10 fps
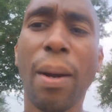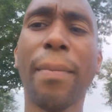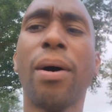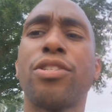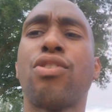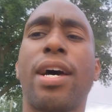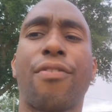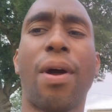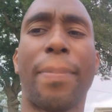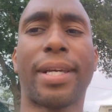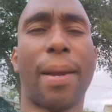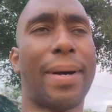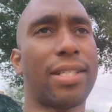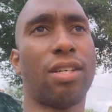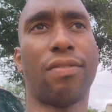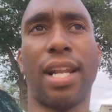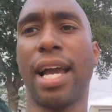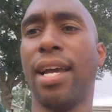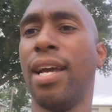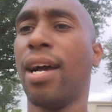but trying to replicate myself
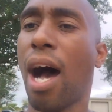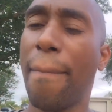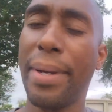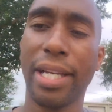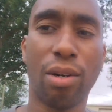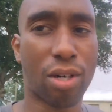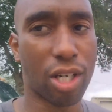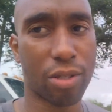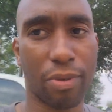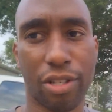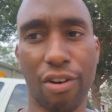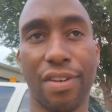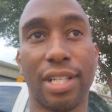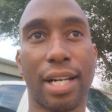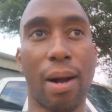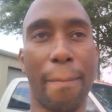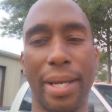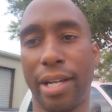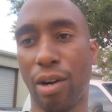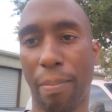like I'm big on customer service, like I'm
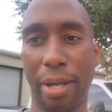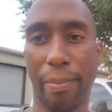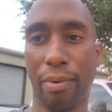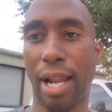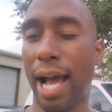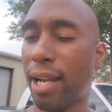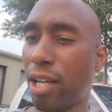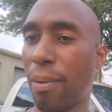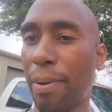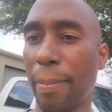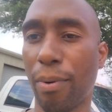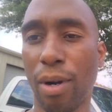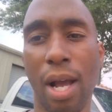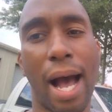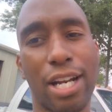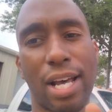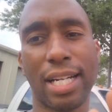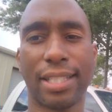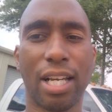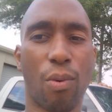big on people. Like I love people. I try
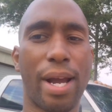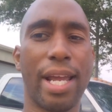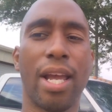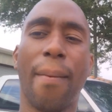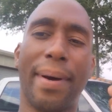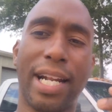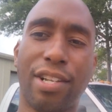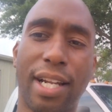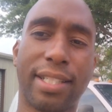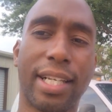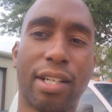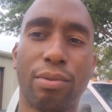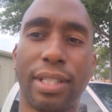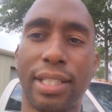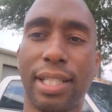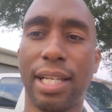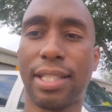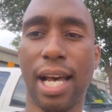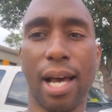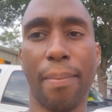to stay away, but I try to stay close at the same
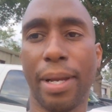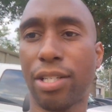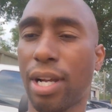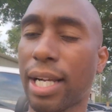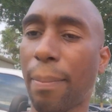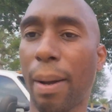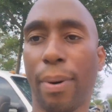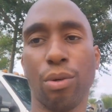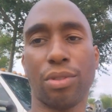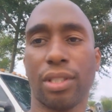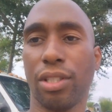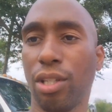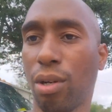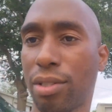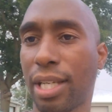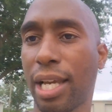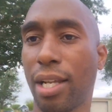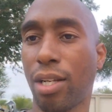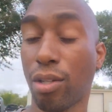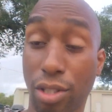time, make sure I got my post, you know what I'm
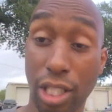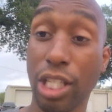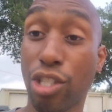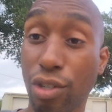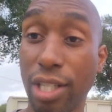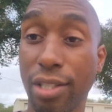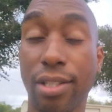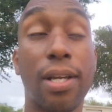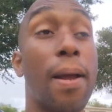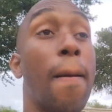saying, to these streets.